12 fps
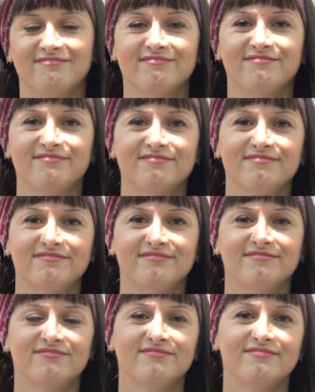And
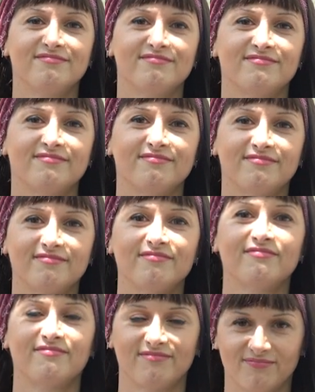you've worked with countless
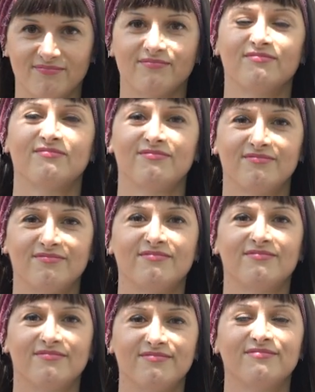big
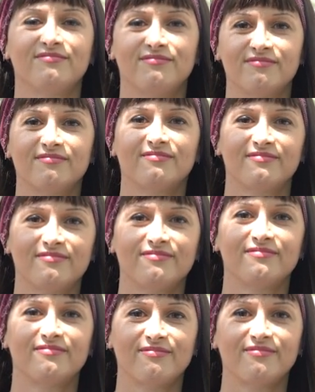talents and brands.
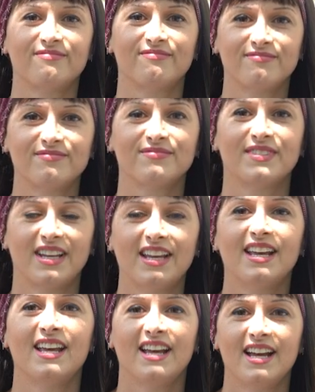What's it like working with big
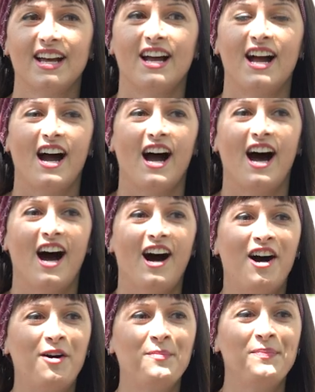names?
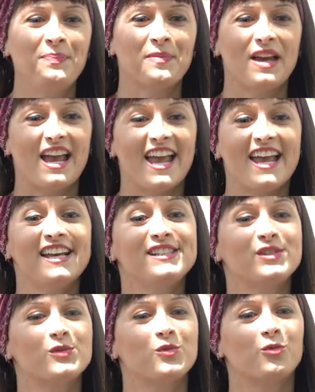Um,
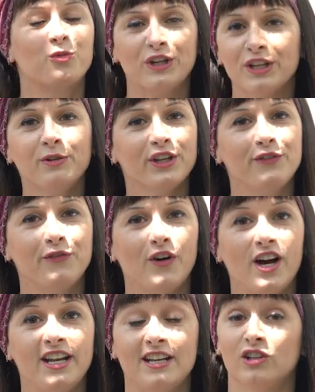it's really, really
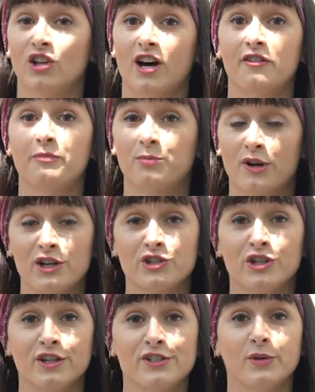fun and a lot of
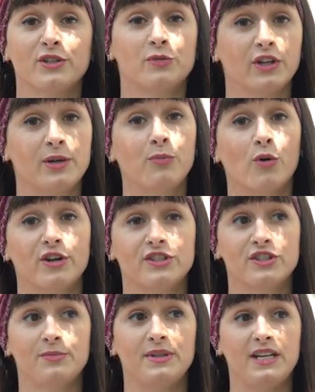pressure, so it's really
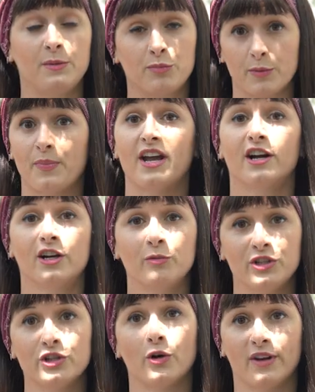important to be prepared
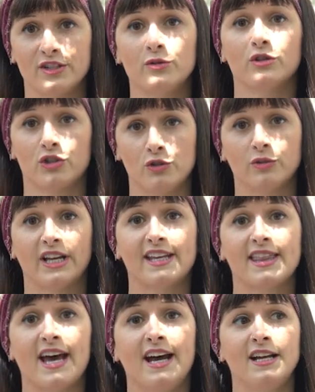when you're going into a shoot
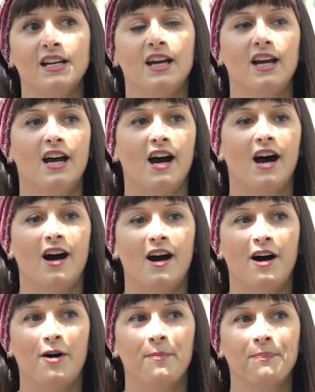like that.
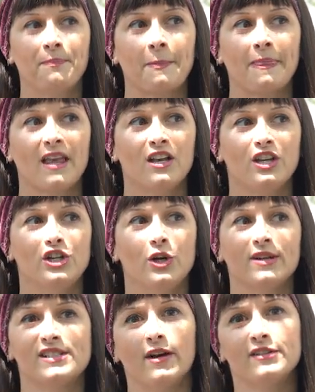Um, you
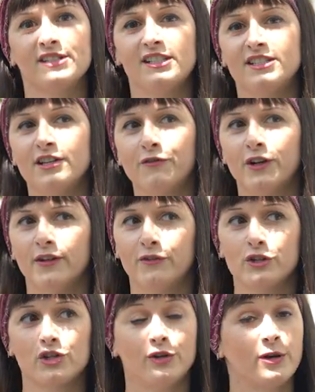know, it's obviously different if
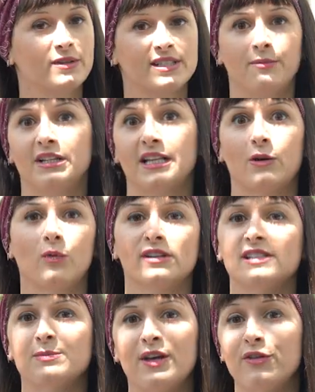you're shooting with somebody like
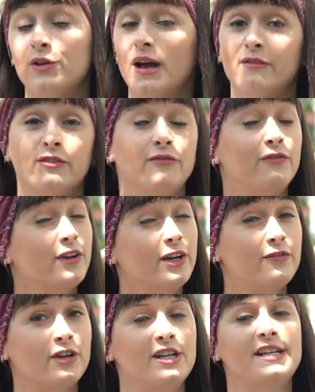Will Smith. You have a
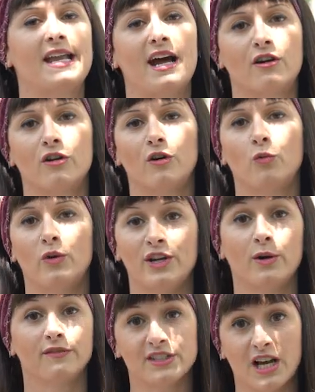very, very narrow
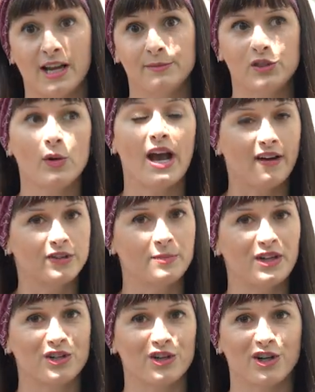window of time, so you right. have to
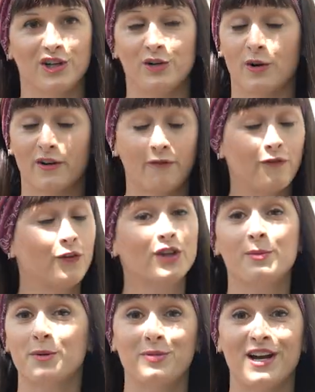make sure you are
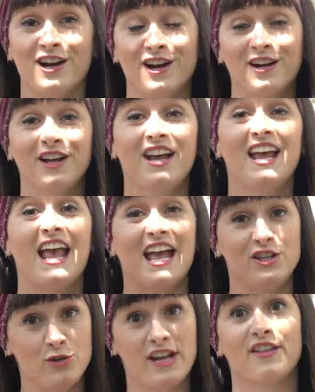fully prepared
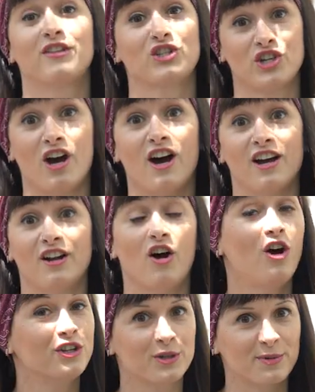and you get the shot
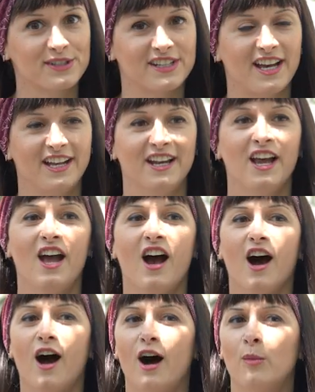100%.
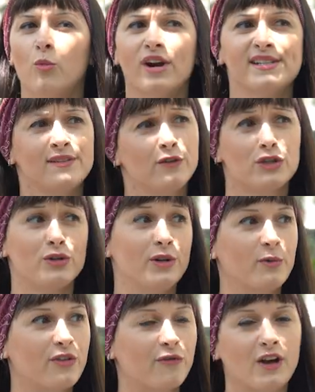Um, whereas if you're
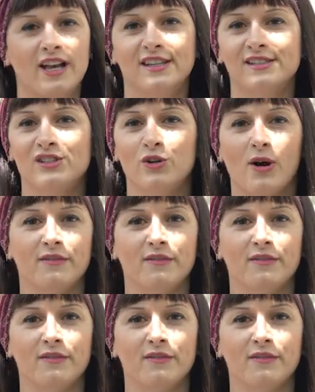shooting with friends, you know,